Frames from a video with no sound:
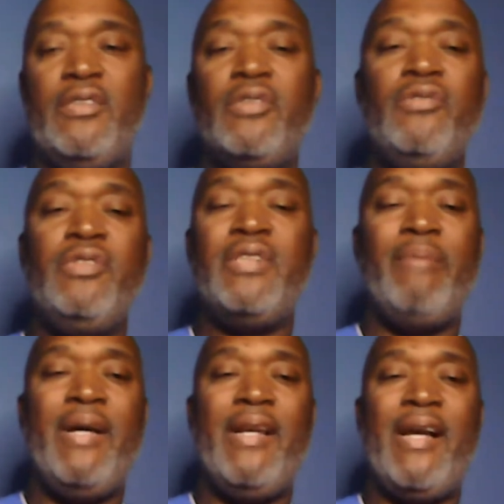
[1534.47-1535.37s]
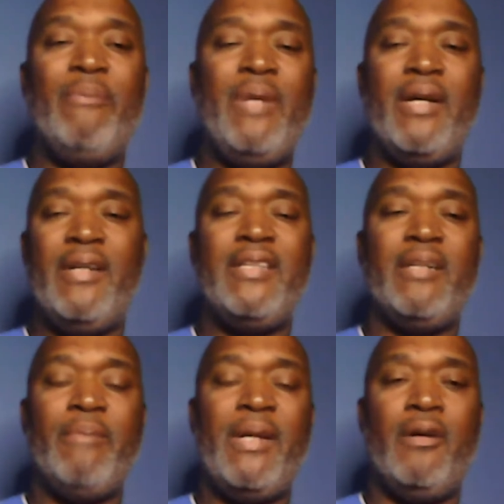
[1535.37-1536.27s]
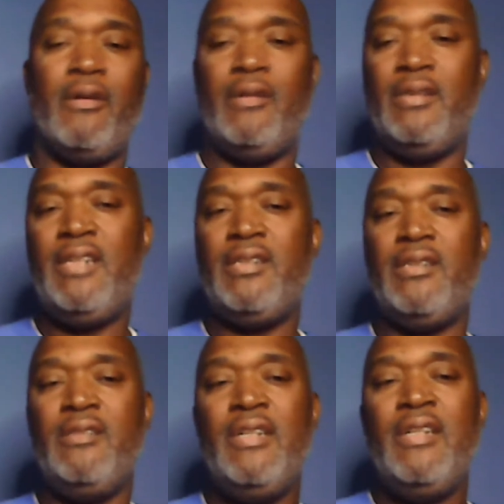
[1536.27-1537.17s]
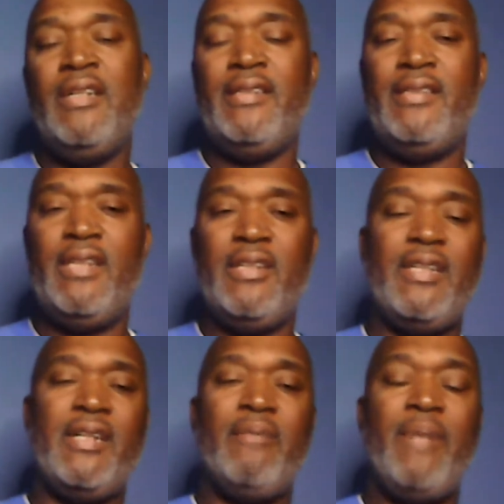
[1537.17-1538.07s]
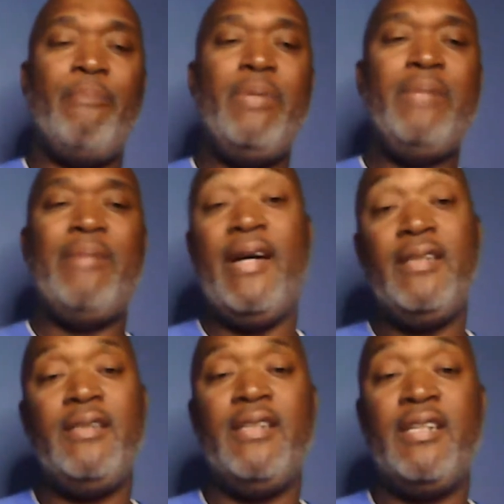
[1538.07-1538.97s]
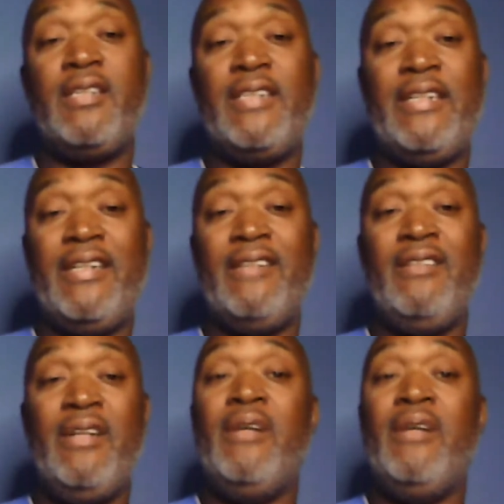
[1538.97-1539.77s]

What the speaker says: As soon as you say Black Lives Matter, they think about the organization instead of thinking about people actually saying